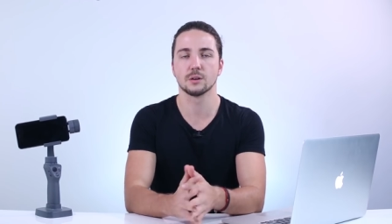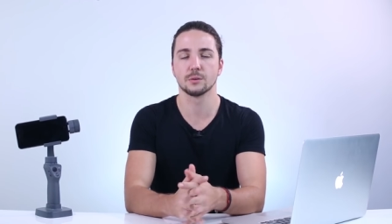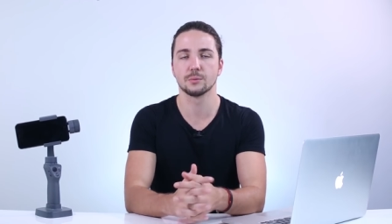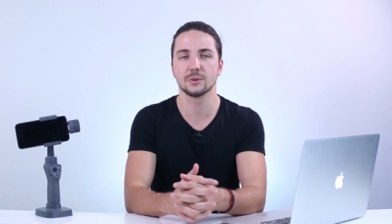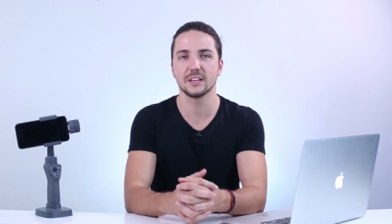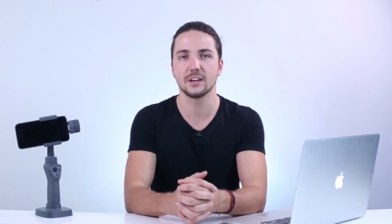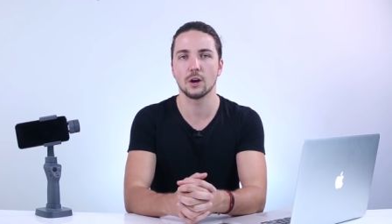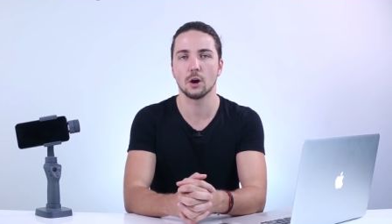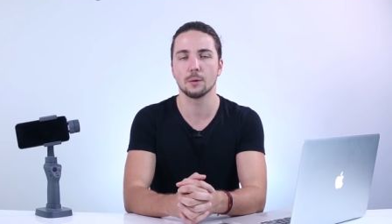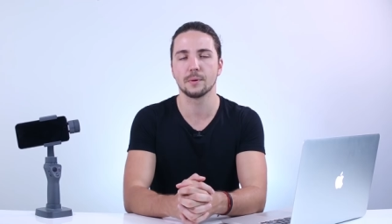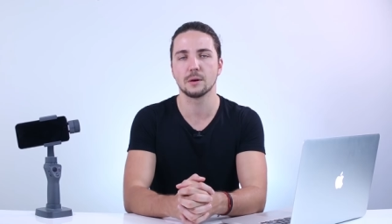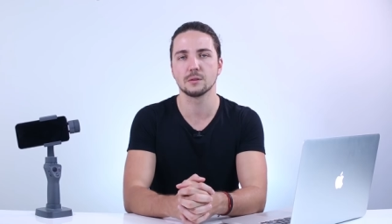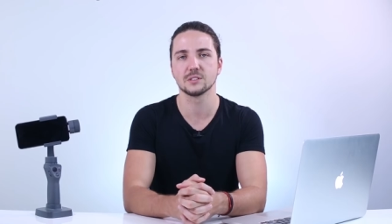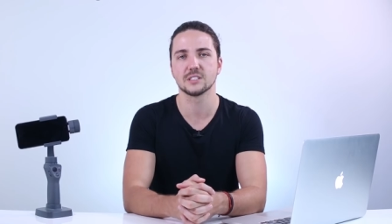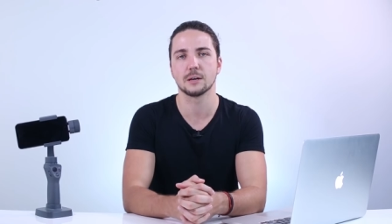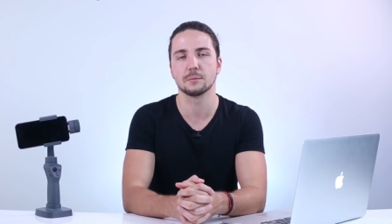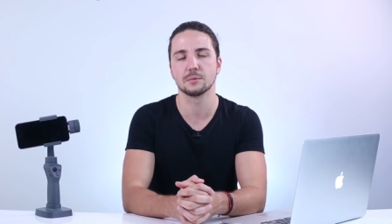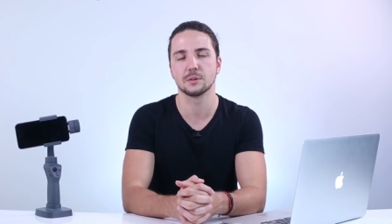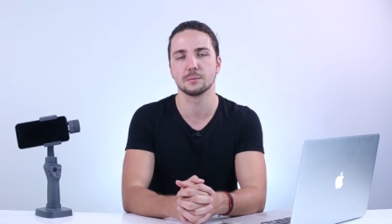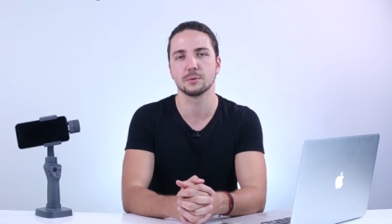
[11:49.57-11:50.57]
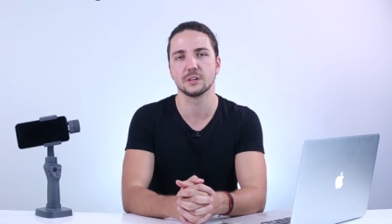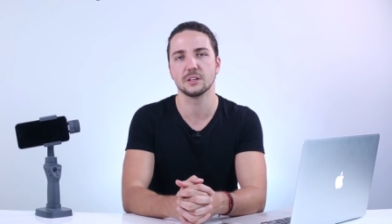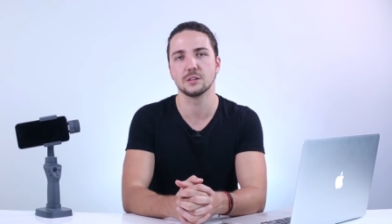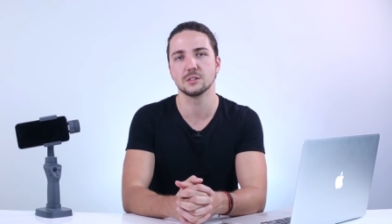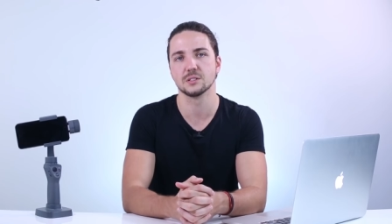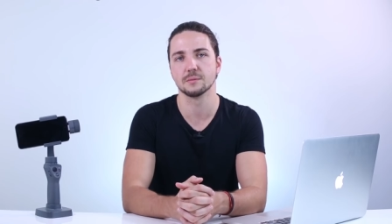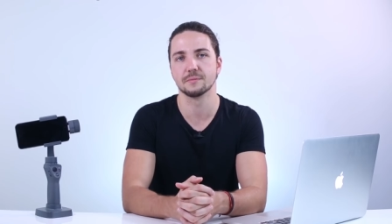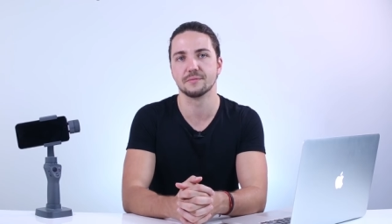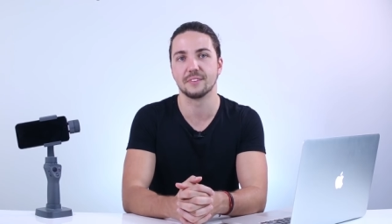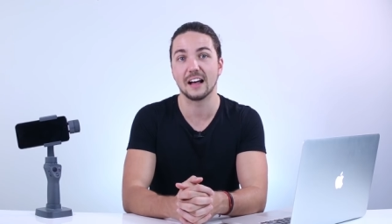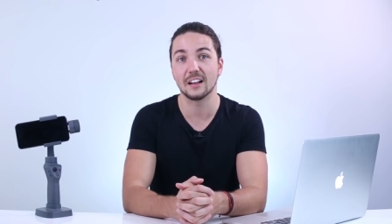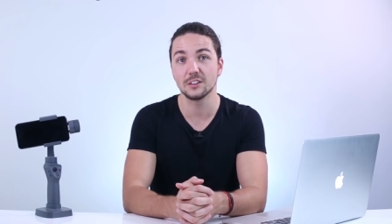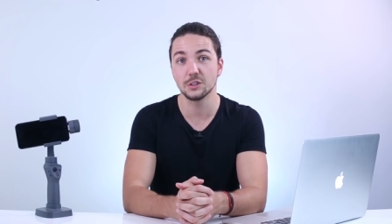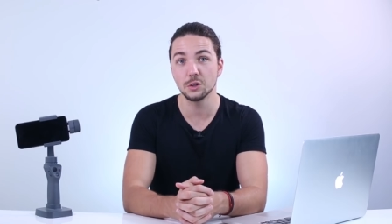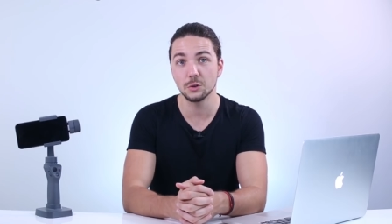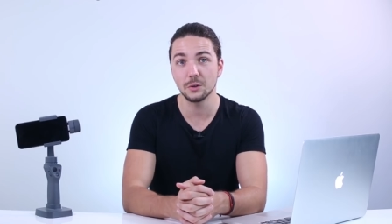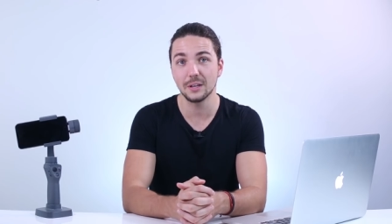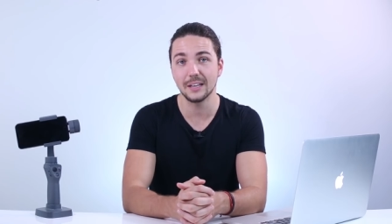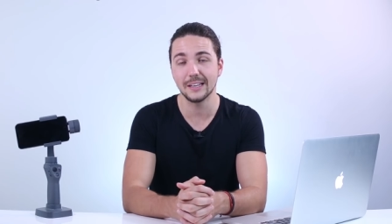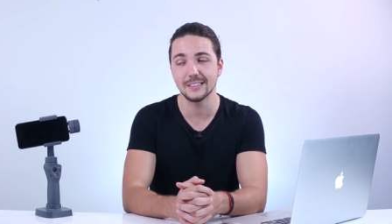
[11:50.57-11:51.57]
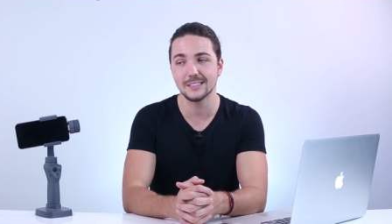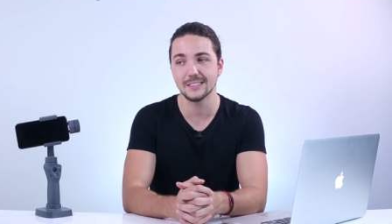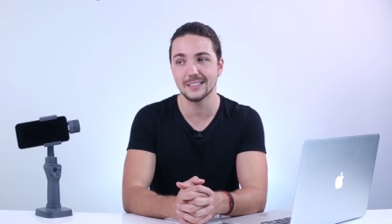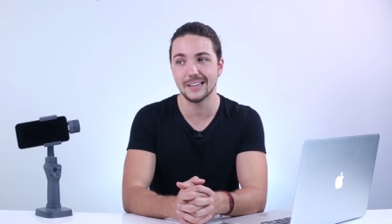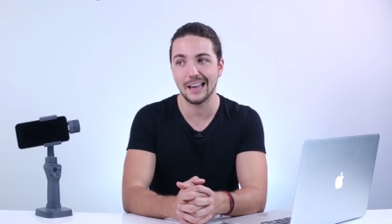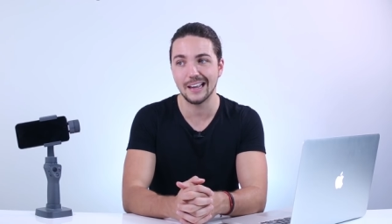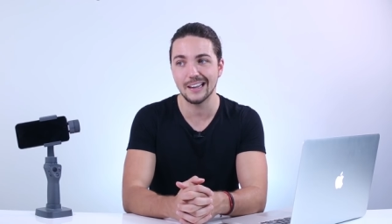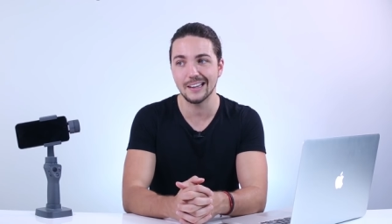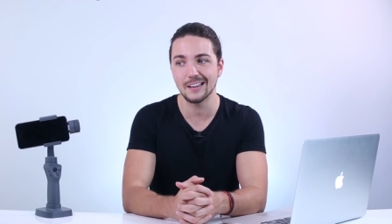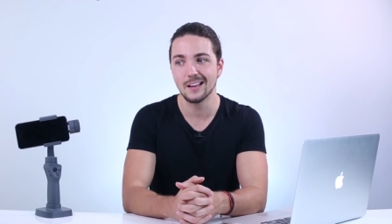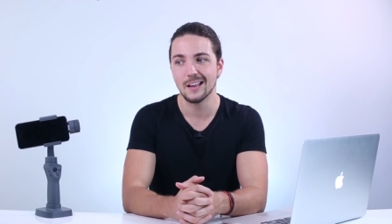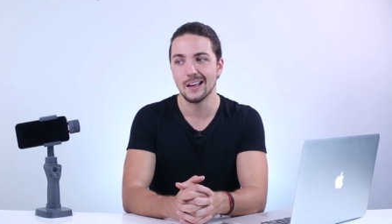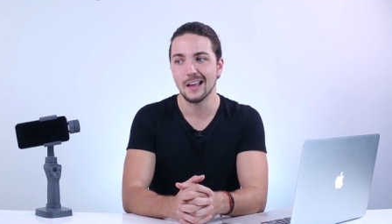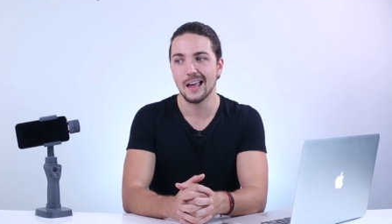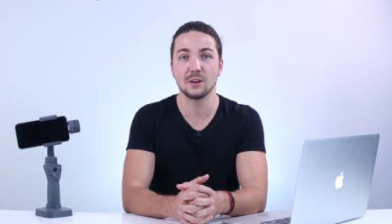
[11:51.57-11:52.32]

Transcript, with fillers: So I really hope I was able to bring you some value here today.